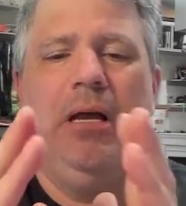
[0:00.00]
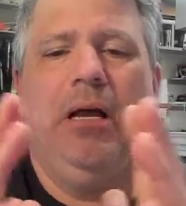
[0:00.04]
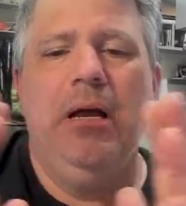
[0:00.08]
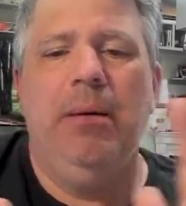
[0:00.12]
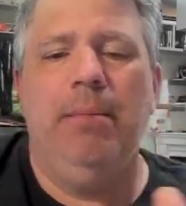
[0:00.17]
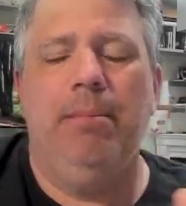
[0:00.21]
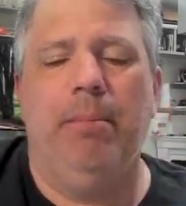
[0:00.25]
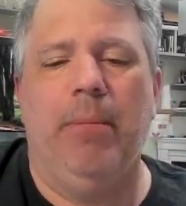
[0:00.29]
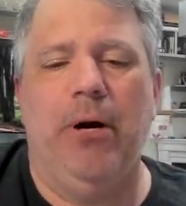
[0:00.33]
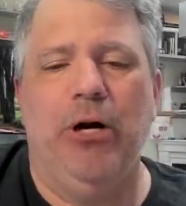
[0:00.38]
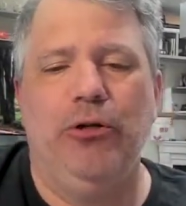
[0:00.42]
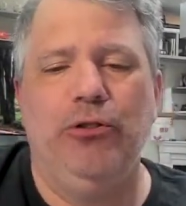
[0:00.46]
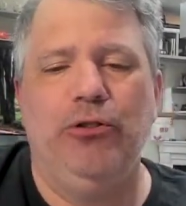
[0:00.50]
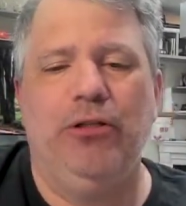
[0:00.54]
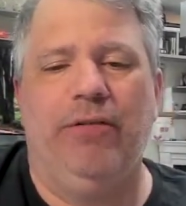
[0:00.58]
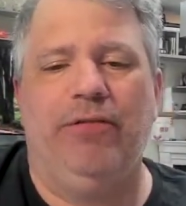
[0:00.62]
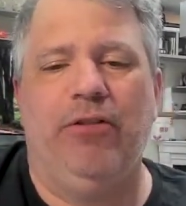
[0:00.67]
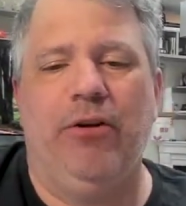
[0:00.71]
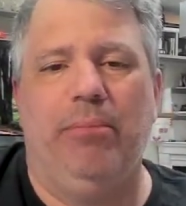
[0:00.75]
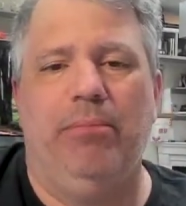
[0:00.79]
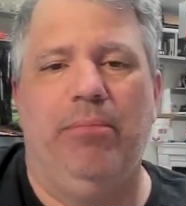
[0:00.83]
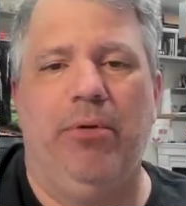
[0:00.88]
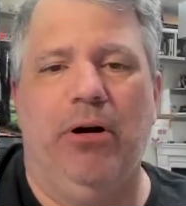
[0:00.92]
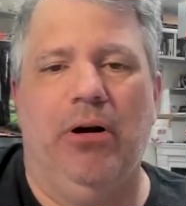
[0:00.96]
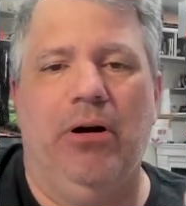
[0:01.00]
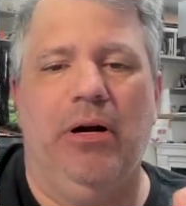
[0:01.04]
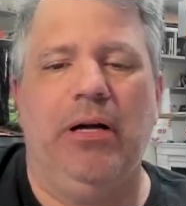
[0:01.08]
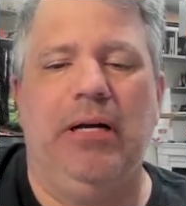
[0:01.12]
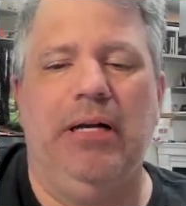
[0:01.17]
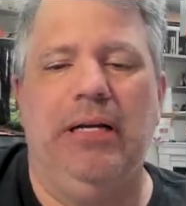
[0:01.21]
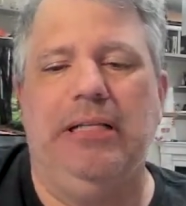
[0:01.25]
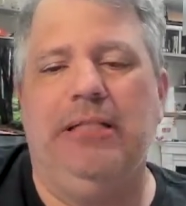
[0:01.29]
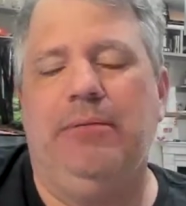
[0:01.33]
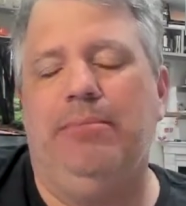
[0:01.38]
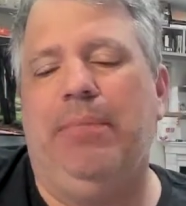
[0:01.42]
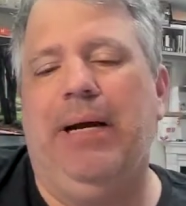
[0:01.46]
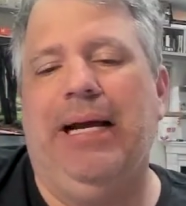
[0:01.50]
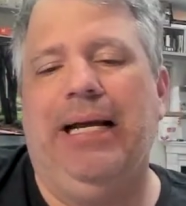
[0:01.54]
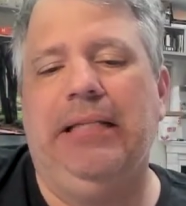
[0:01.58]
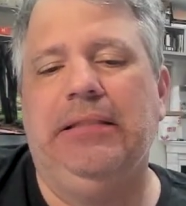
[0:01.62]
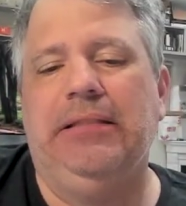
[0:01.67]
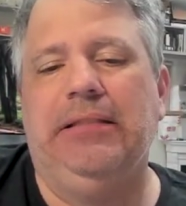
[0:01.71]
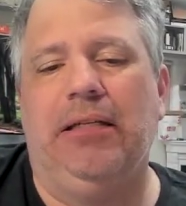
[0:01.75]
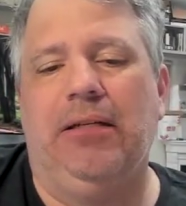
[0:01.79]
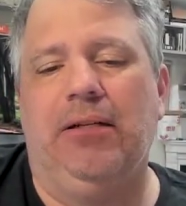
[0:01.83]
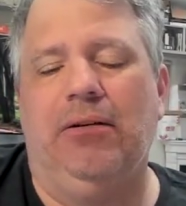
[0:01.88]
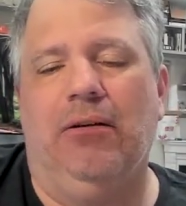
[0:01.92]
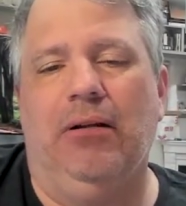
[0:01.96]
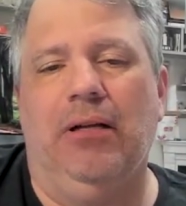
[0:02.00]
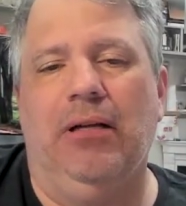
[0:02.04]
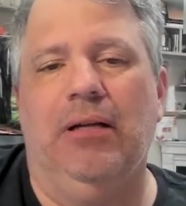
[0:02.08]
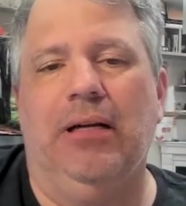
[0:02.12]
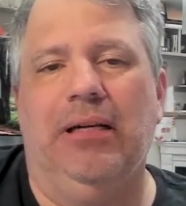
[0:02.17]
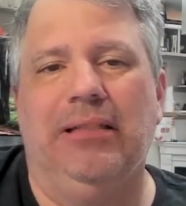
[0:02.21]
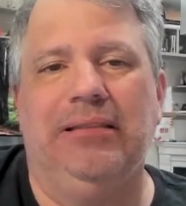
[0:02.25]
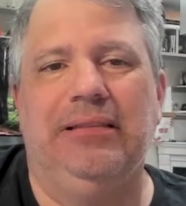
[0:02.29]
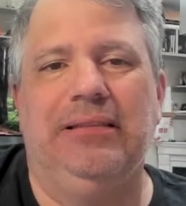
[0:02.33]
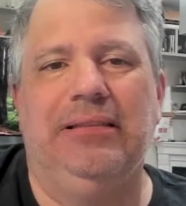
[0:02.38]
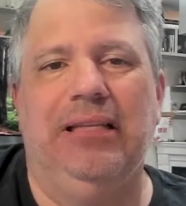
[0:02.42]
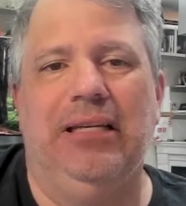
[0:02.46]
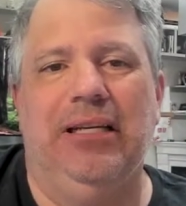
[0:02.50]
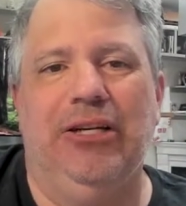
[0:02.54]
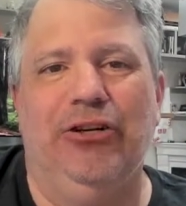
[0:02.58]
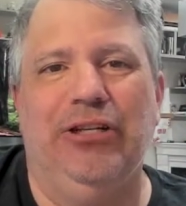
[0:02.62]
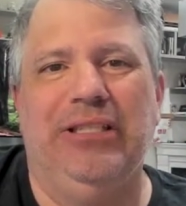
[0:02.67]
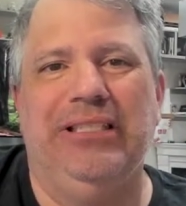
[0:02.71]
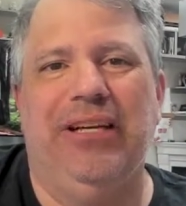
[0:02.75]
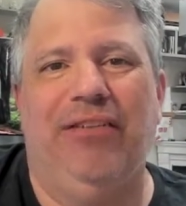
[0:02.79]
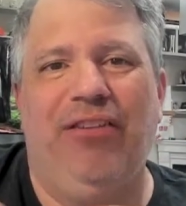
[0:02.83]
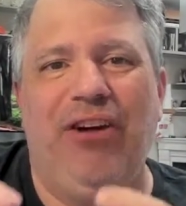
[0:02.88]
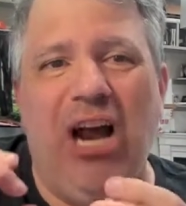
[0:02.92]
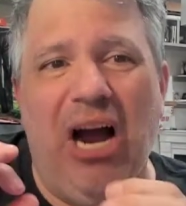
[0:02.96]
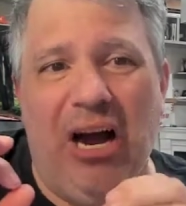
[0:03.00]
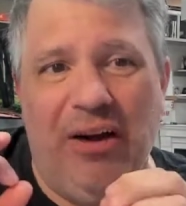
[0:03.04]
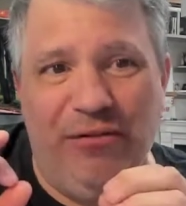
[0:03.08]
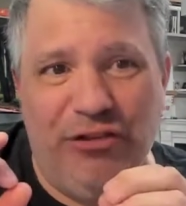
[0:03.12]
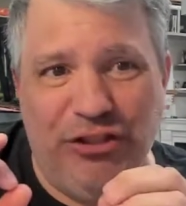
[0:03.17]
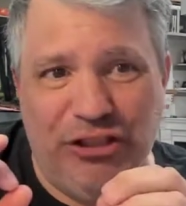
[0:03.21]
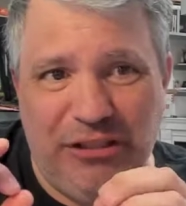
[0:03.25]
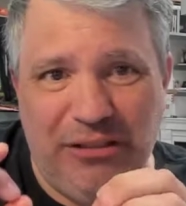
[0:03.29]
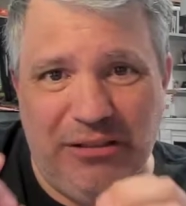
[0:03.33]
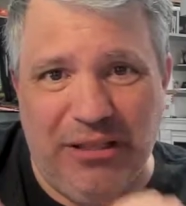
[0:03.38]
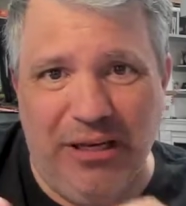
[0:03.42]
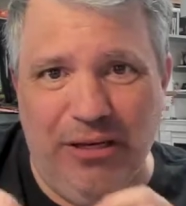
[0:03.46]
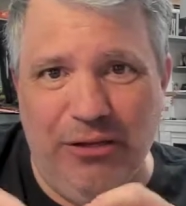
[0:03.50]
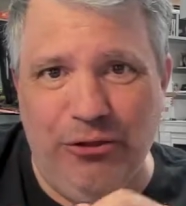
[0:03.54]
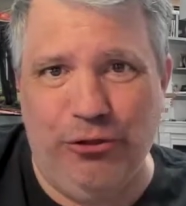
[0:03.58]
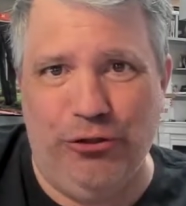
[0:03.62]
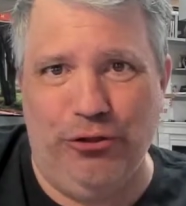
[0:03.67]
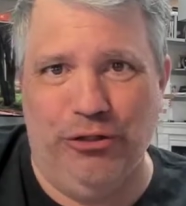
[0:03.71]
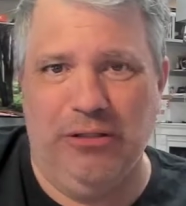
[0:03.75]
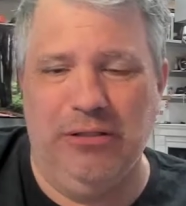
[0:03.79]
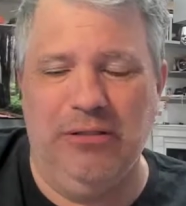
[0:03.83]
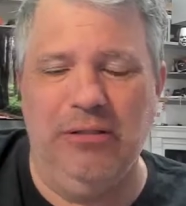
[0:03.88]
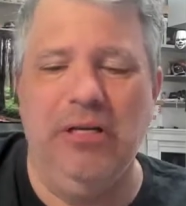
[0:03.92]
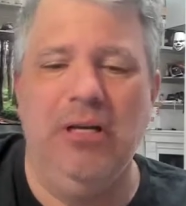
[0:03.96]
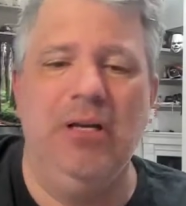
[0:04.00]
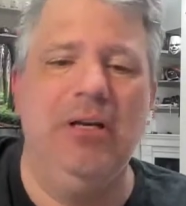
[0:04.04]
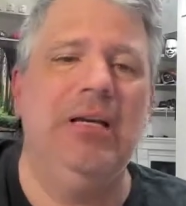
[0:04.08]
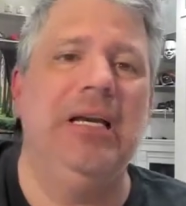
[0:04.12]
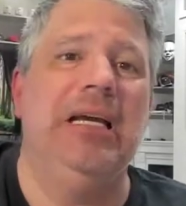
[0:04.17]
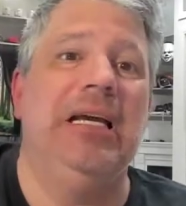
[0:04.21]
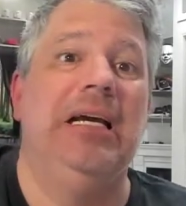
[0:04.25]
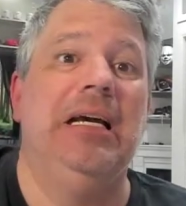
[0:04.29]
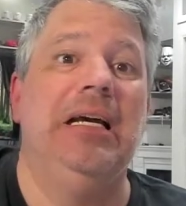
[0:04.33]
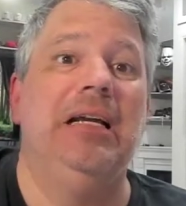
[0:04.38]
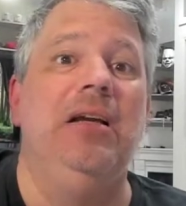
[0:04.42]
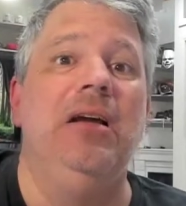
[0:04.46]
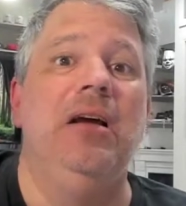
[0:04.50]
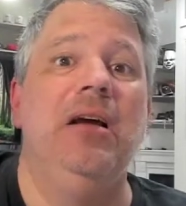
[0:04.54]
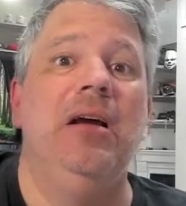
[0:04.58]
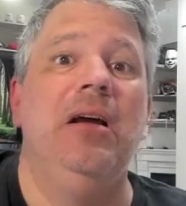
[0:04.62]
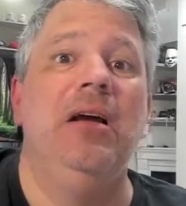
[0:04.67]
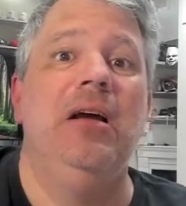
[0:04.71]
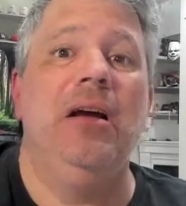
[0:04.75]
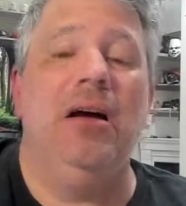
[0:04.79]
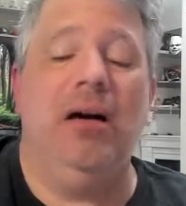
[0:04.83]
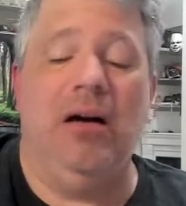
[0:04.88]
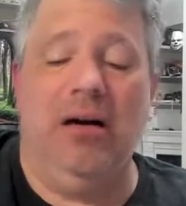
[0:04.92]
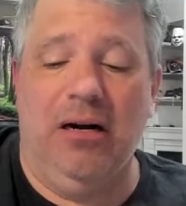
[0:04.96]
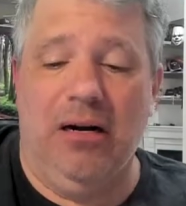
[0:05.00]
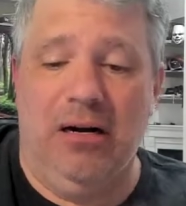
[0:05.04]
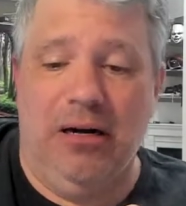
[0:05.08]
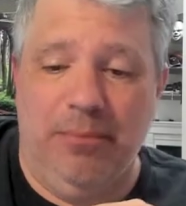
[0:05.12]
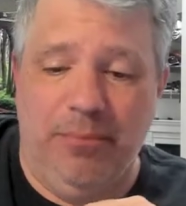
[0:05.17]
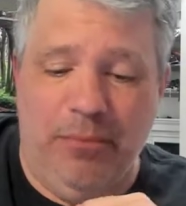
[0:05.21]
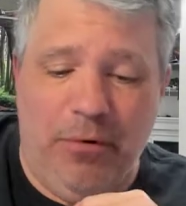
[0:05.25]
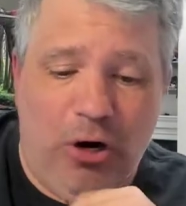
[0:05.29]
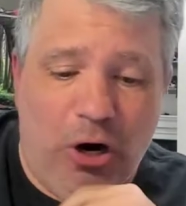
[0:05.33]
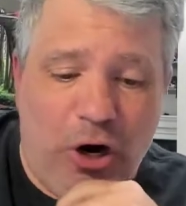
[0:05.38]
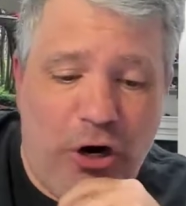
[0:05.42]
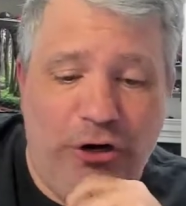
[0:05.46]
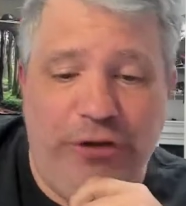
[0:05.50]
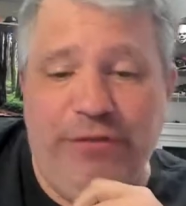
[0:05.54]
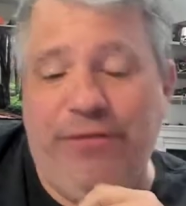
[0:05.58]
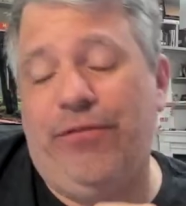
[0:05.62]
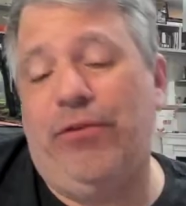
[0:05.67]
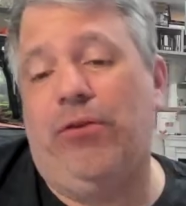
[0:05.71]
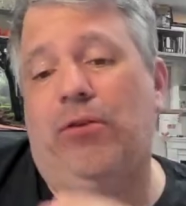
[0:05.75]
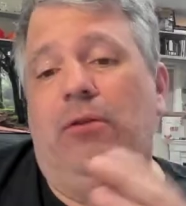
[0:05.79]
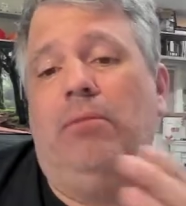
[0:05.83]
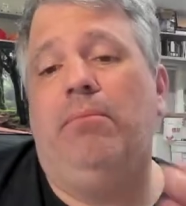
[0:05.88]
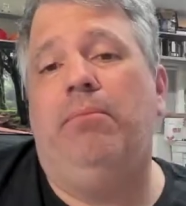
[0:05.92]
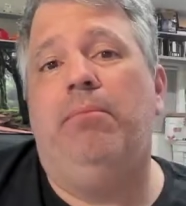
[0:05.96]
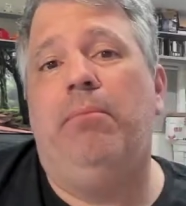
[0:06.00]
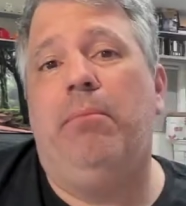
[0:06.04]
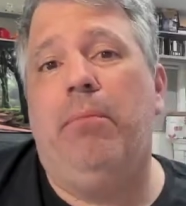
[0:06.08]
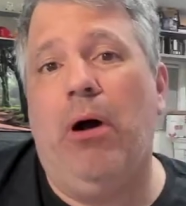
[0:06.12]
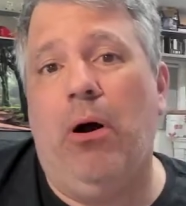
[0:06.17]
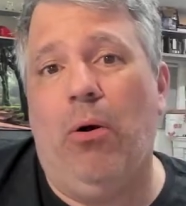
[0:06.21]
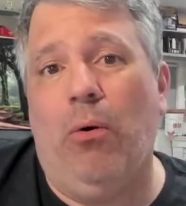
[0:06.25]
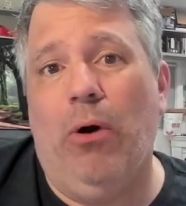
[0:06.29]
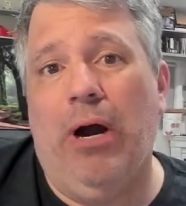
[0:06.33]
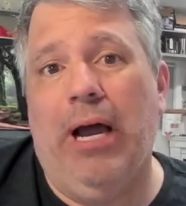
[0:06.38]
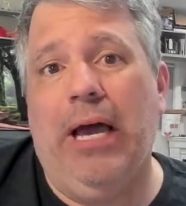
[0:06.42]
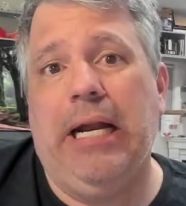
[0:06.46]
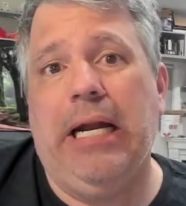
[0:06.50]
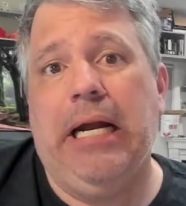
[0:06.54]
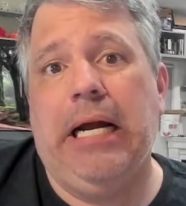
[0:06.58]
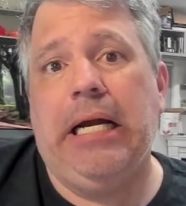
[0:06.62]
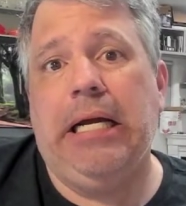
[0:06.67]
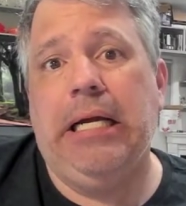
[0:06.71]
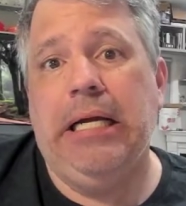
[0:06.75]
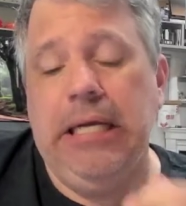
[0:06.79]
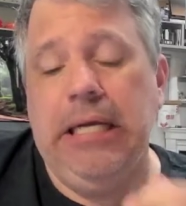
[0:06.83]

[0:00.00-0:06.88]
most of the book is basically a series of conversation in artful, poetic